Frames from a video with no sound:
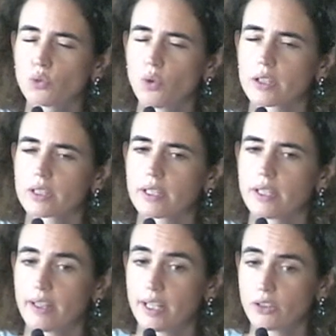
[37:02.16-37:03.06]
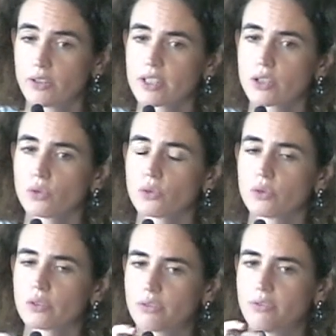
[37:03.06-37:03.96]
what in rhetorics
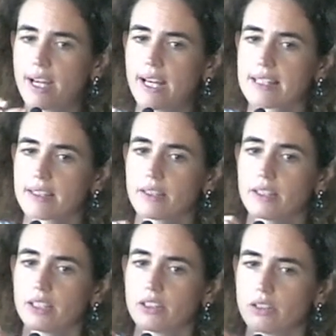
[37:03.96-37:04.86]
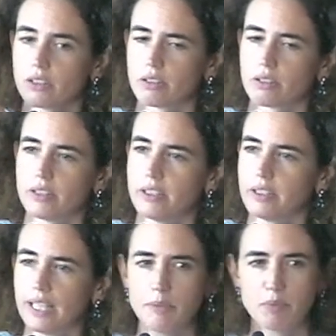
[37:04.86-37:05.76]
you define as the
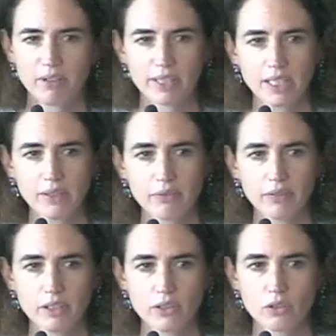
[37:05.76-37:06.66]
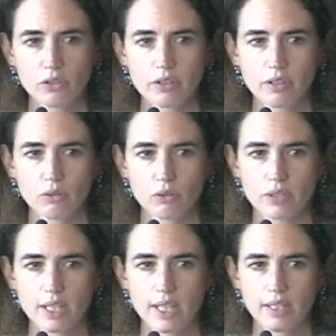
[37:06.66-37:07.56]
deliberative discourse. Do you
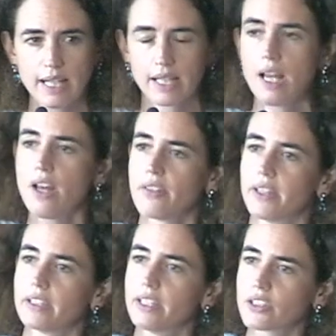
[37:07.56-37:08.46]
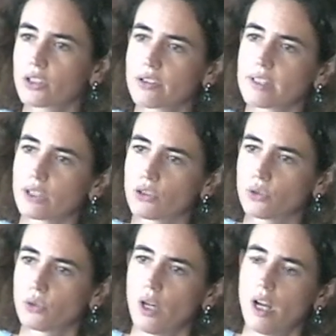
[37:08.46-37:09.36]
say that? Like the discourse that you